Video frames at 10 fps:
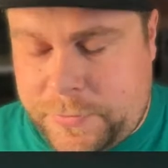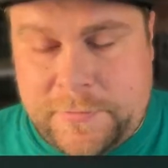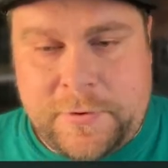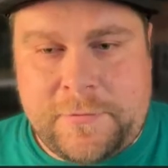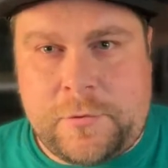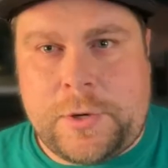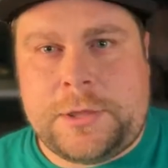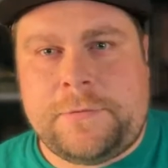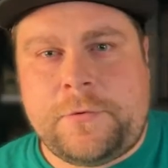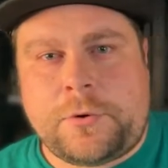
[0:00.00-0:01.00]
If you ever read
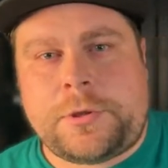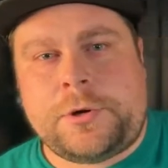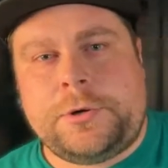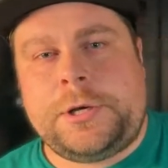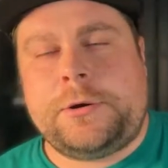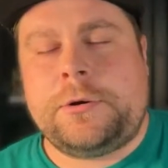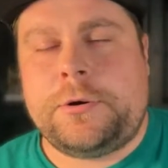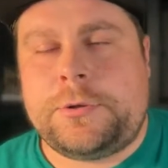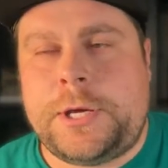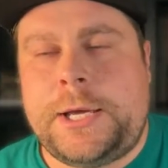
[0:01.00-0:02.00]
The Fourth Turning or
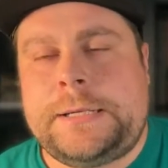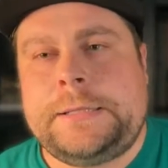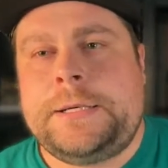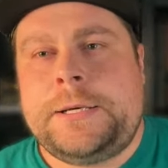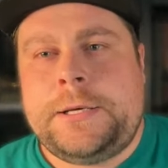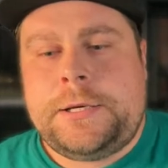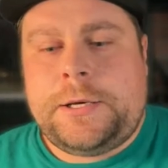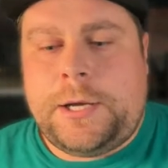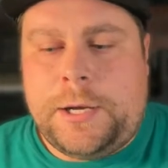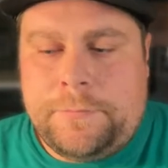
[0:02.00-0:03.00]
heard that,
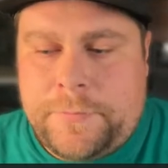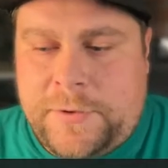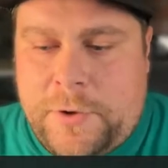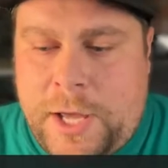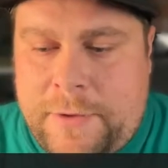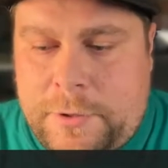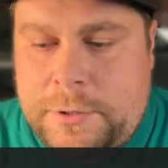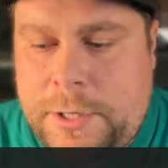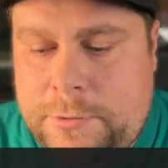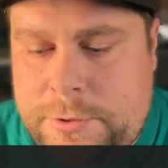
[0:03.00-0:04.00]
if you haven't,
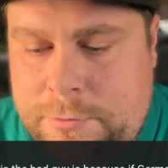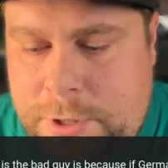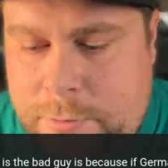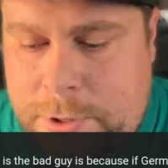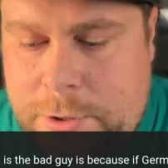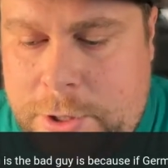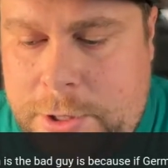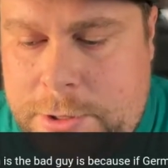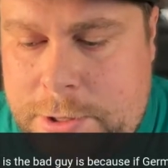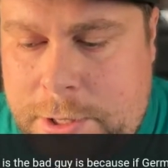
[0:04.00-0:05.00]
I would recommend looking
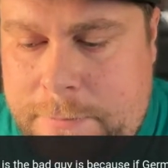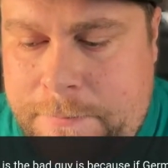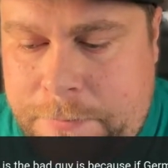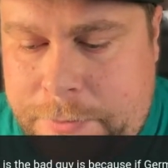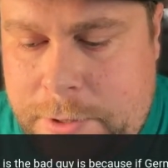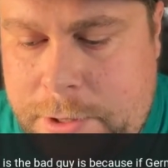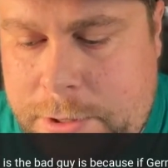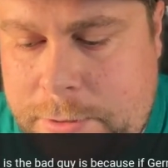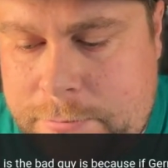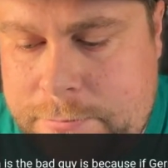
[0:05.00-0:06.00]
into that
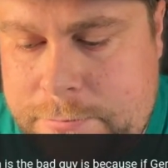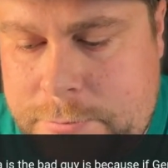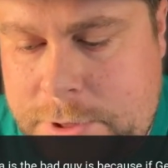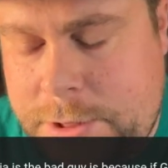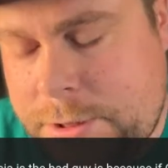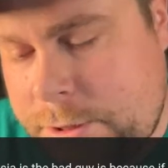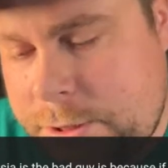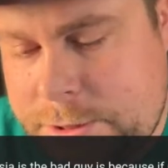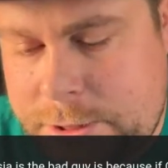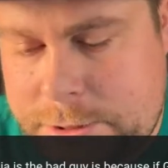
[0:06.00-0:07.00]

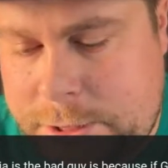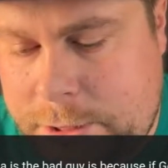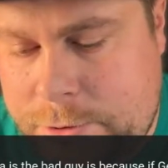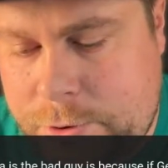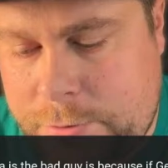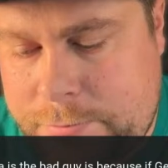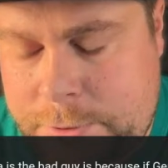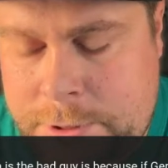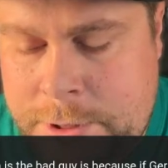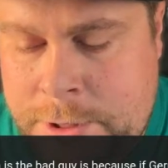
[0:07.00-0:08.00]
because it is kind of true
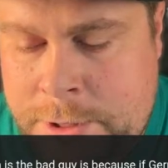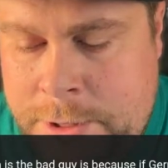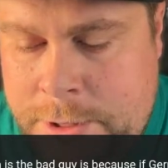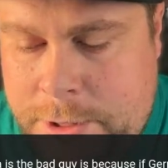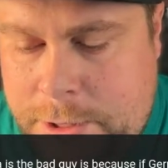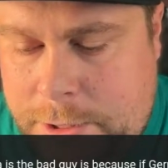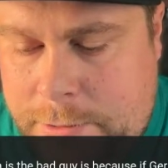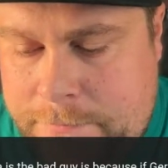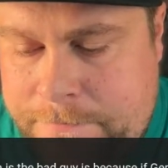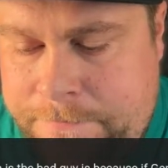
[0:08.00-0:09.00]

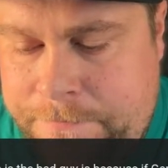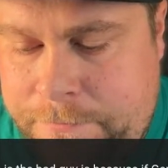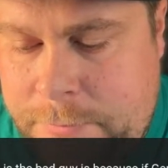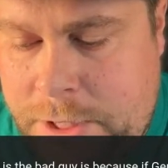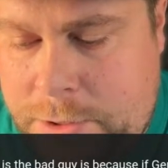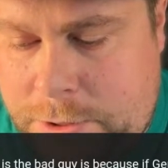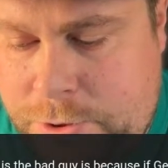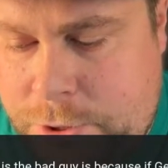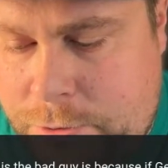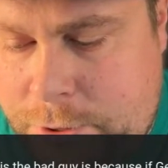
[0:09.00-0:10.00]
how these
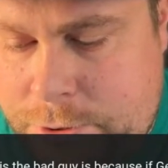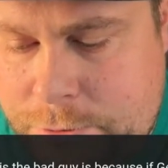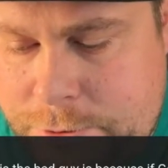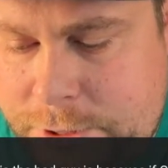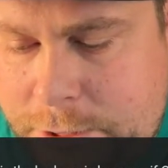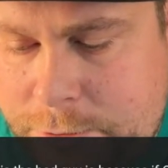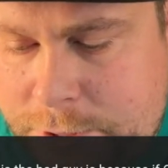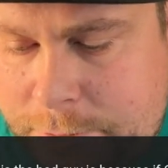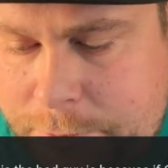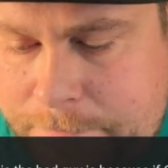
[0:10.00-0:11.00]
generational cycles
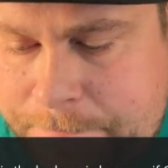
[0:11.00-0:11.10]
happen.